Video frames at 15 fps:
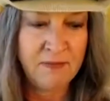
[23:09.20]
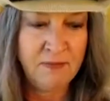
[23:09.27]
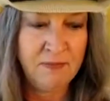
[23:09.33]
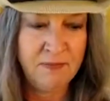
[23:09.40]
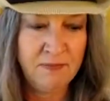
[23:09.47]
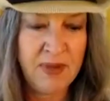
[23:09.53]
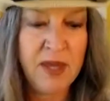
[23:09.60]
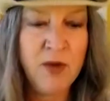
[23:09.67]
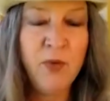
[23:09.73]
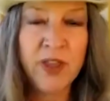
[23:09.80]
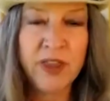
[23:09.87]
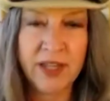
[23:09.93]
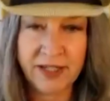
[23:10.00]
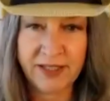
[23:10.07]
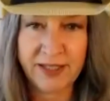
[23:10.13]
be with
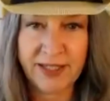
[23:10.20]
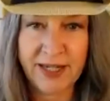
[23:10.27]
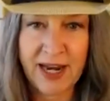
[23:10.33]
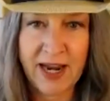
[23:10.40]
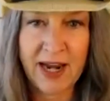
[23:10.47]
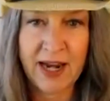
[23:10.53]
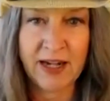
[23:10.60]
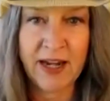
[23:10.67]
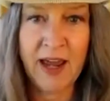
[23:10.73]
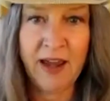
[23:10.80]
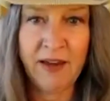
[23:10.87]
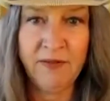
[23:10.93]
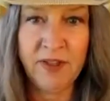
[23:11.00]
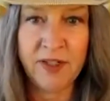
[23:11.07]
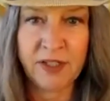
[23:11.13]
us today and
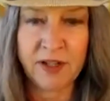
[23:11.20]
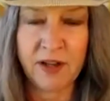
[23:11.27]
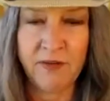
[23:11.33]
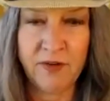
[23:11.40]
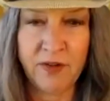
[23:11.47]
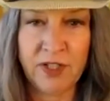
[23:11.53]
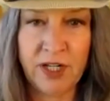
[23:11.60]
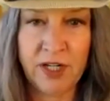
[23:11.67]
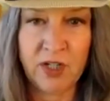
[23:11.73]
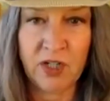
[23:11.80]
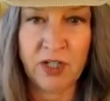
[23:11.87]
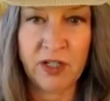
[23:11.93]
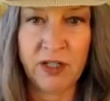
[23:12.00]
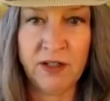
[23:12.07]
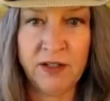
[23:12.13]
have this
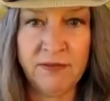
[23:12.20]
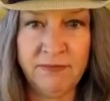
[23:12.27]
conversation.